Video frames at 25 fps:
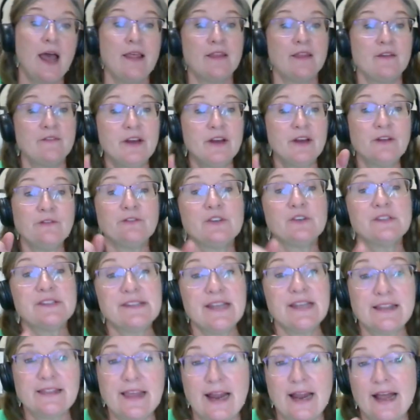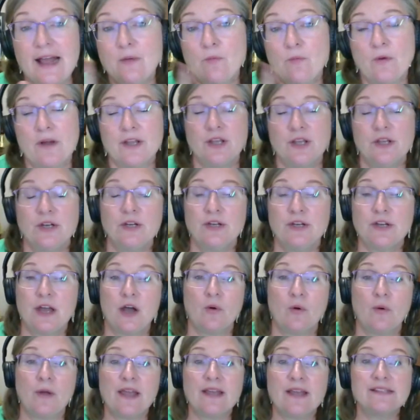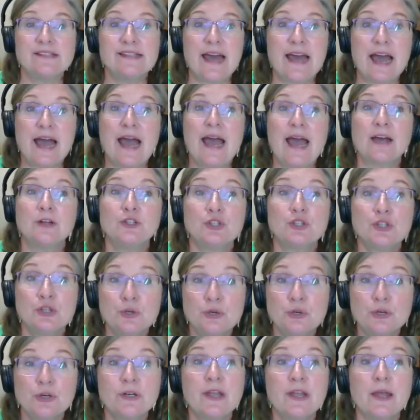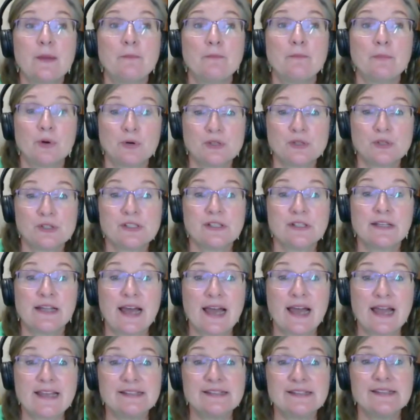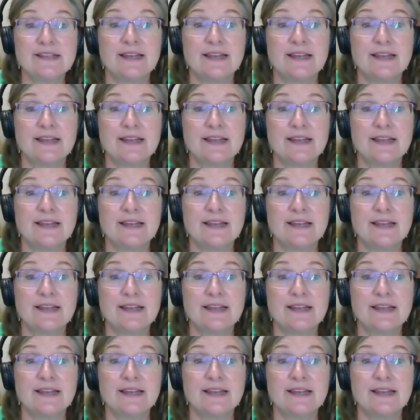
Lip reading: The very first thing that I want you to know is that a tutor can personalize